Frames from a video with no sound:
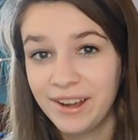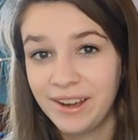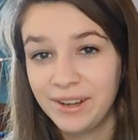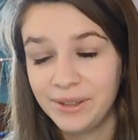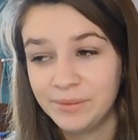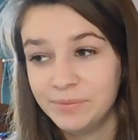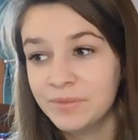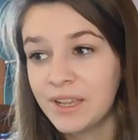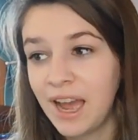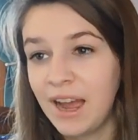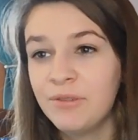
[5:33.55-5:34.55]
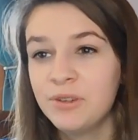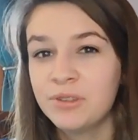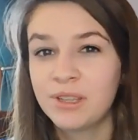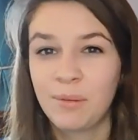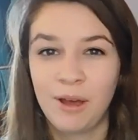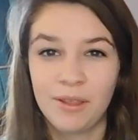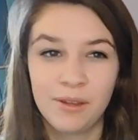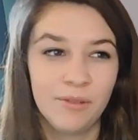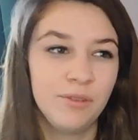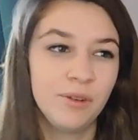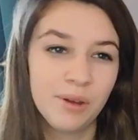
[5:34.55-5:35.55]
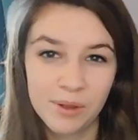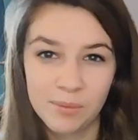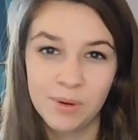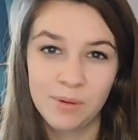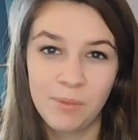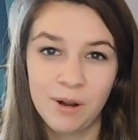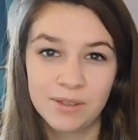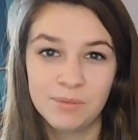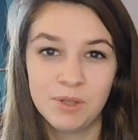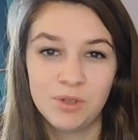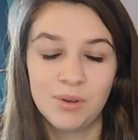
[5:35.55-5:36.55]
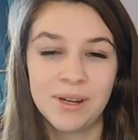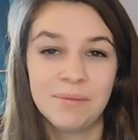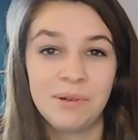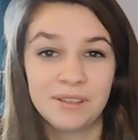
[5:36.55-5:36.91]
I've used a few other bookmarks in between,